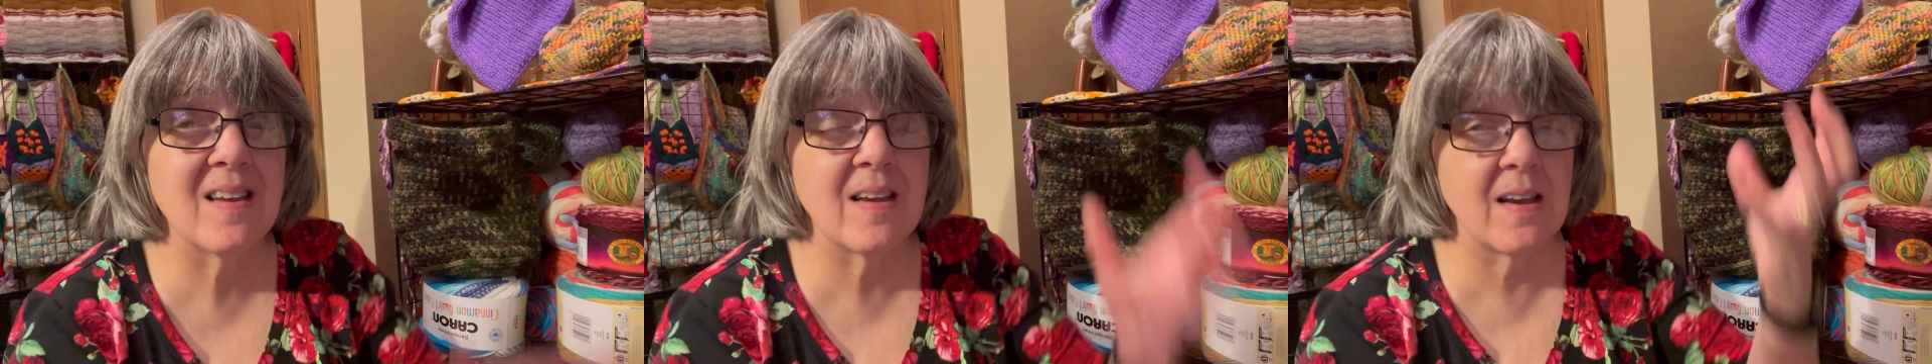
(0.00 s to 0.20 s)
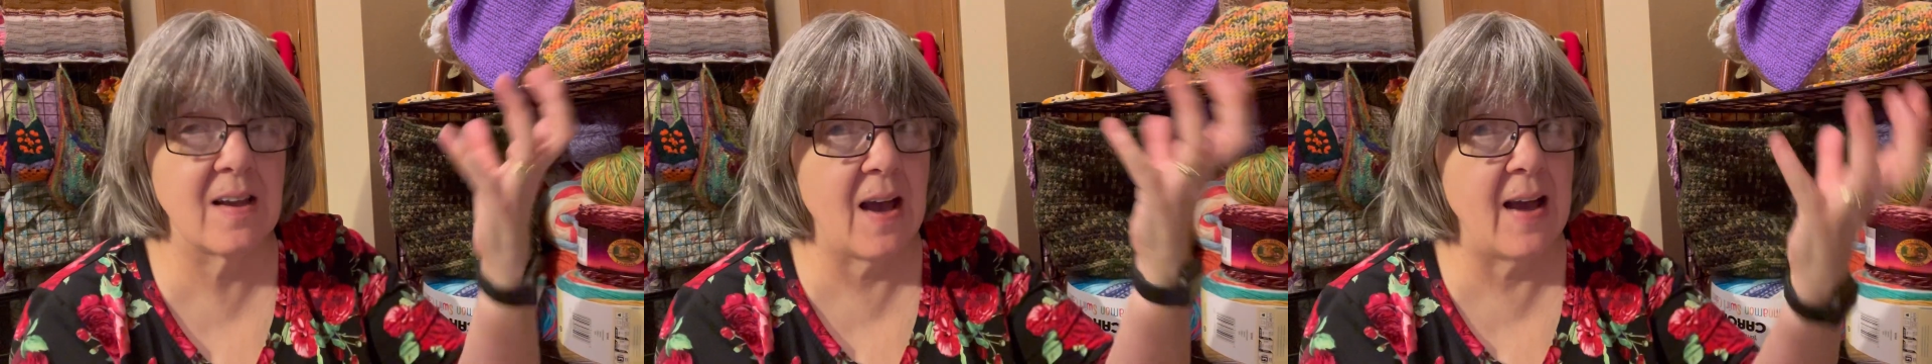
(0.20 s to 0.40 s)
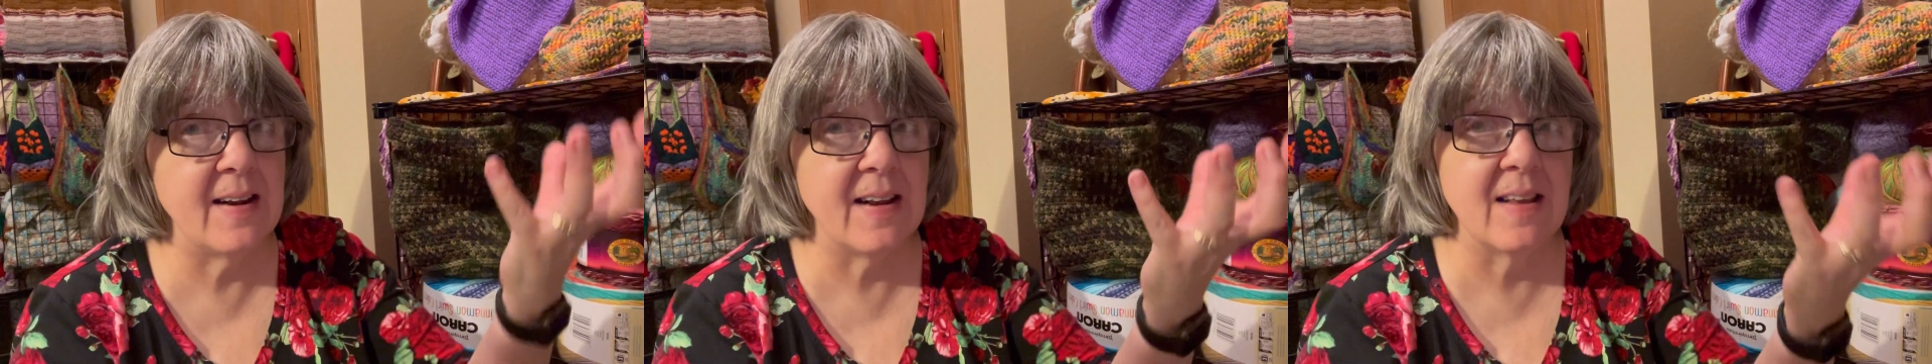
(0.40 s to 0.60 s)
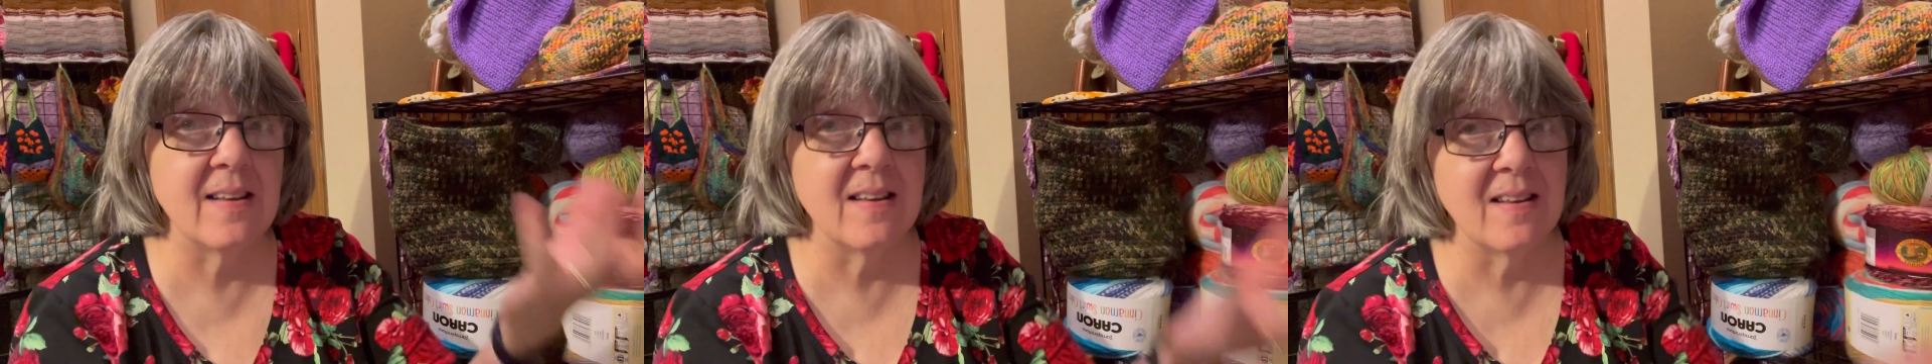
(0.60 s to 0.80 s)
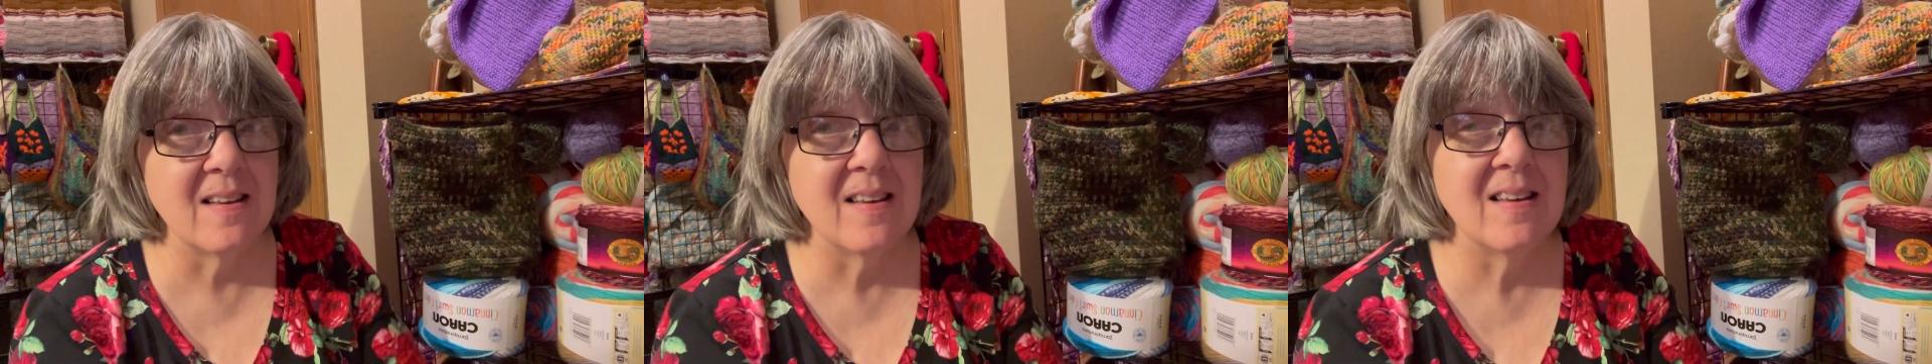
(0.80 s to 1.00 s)
kind of
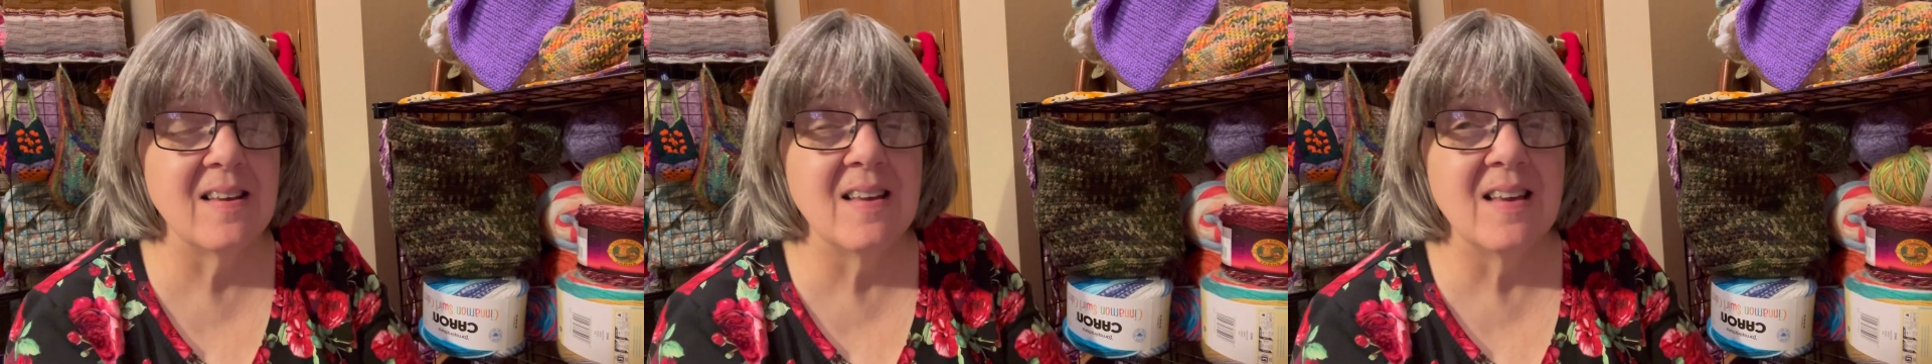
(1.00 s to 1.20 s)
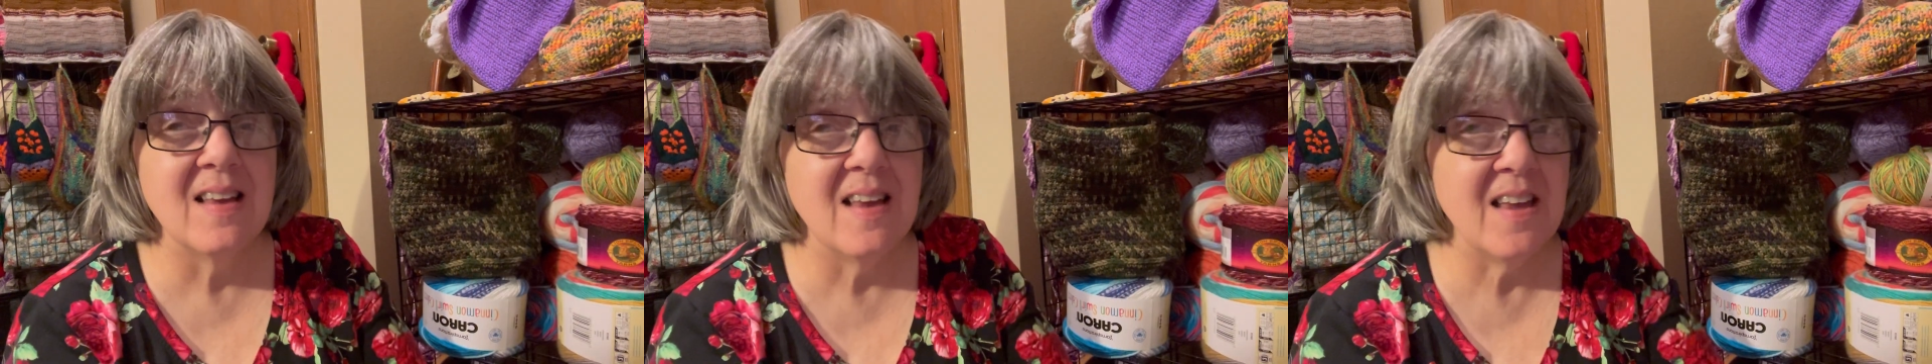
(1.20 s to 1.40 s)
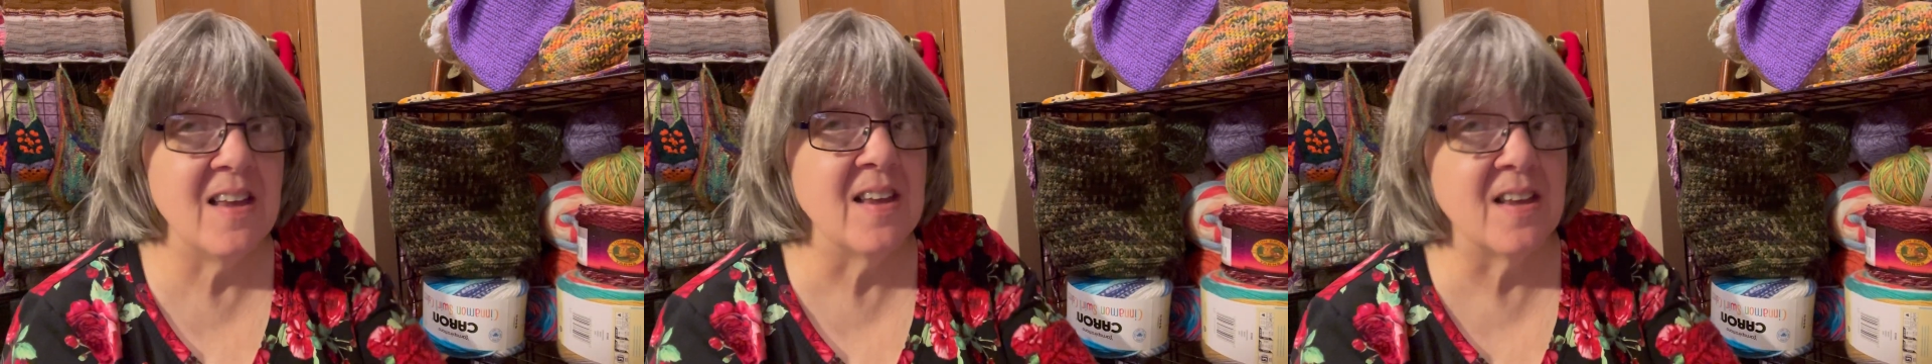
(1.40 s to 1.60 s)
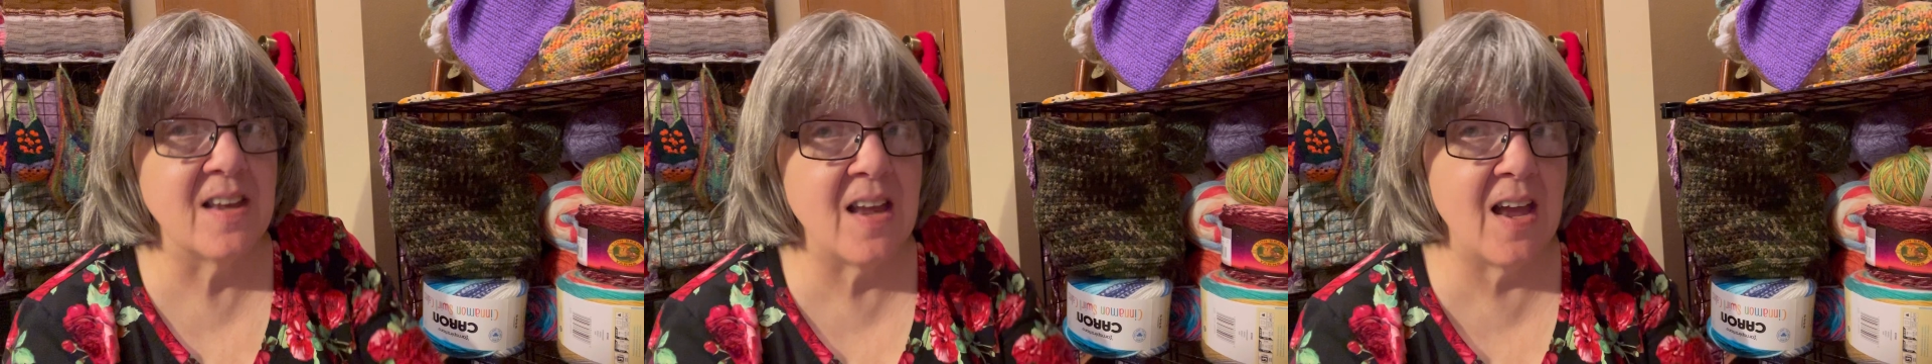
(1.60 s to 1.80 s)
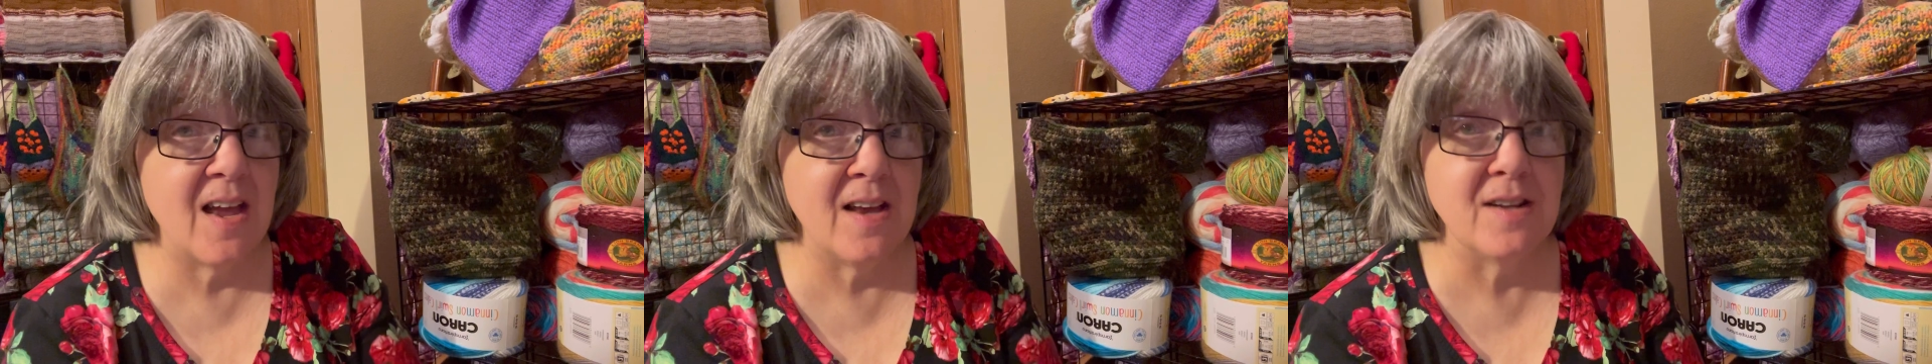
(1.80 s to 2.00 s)

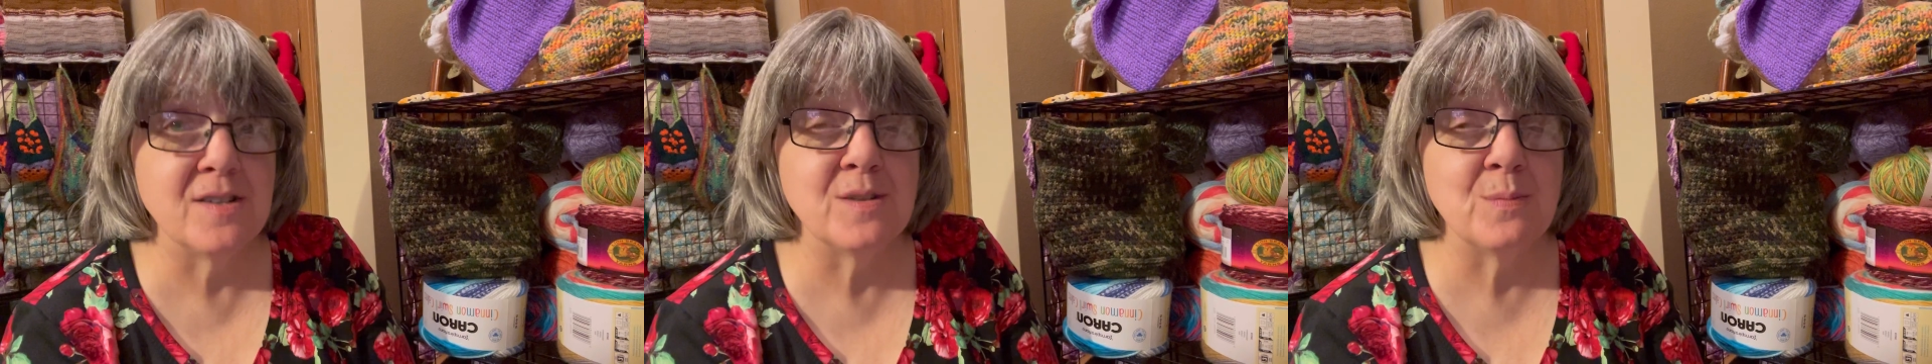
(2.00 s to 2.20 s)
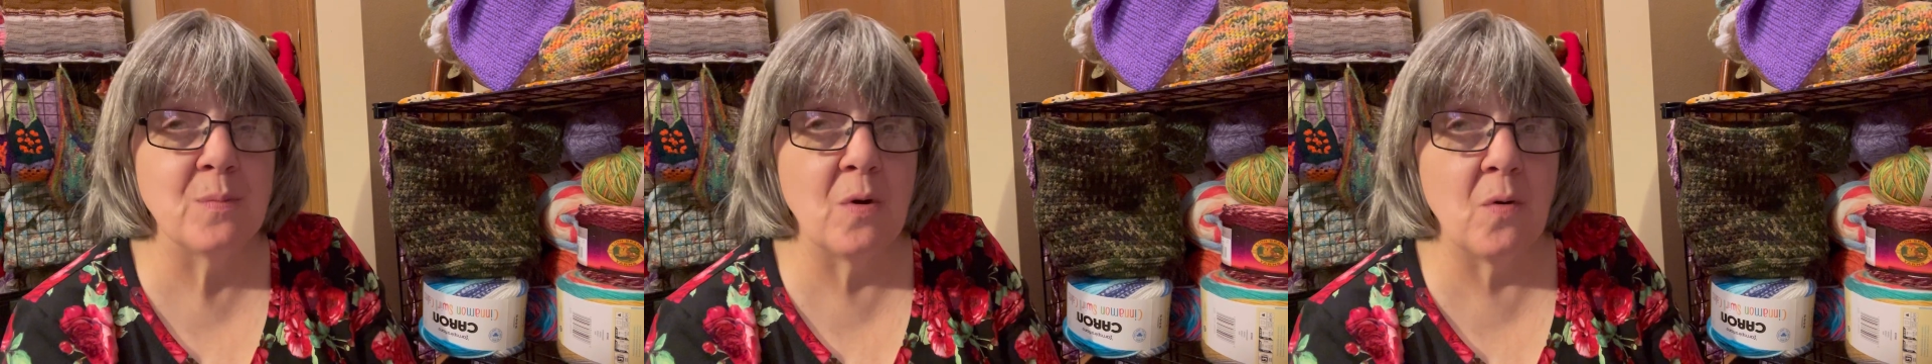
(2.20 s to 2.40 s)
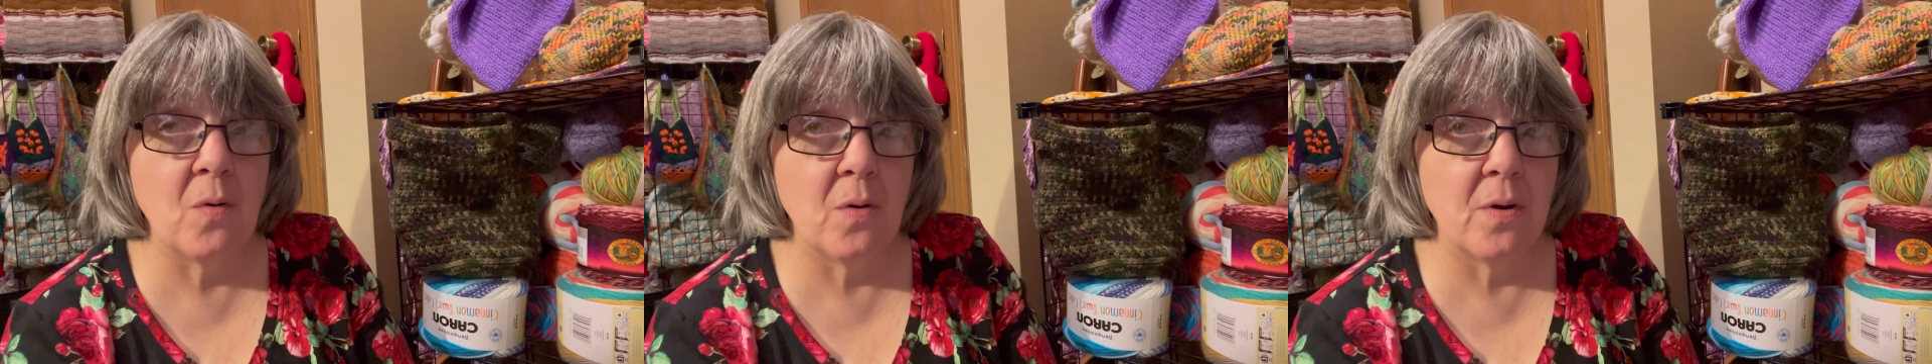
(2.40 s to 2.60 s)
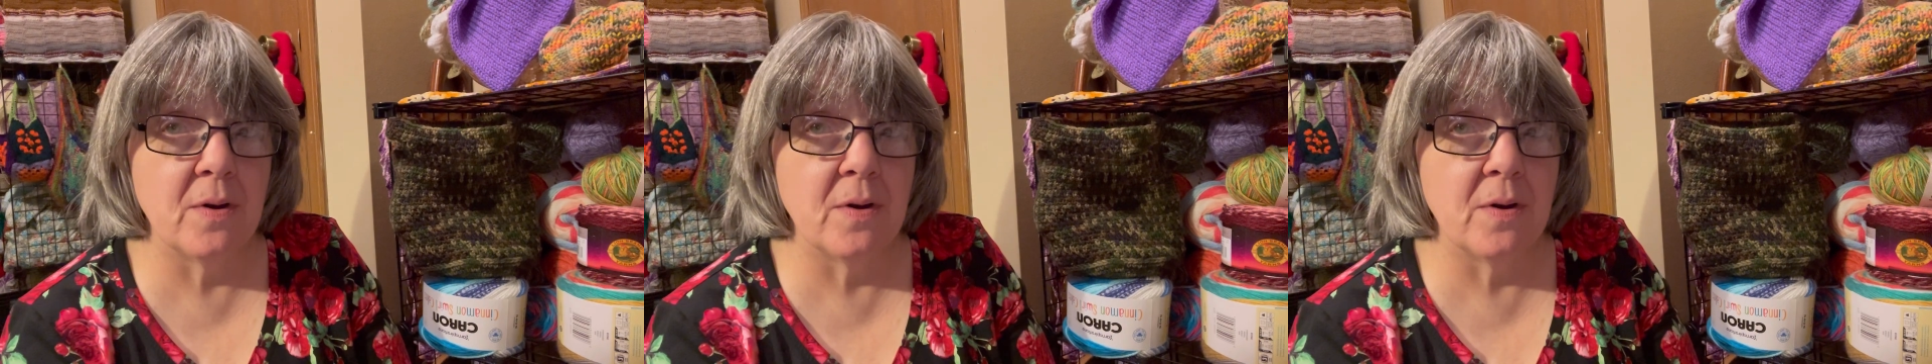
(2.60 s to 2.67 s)
engage more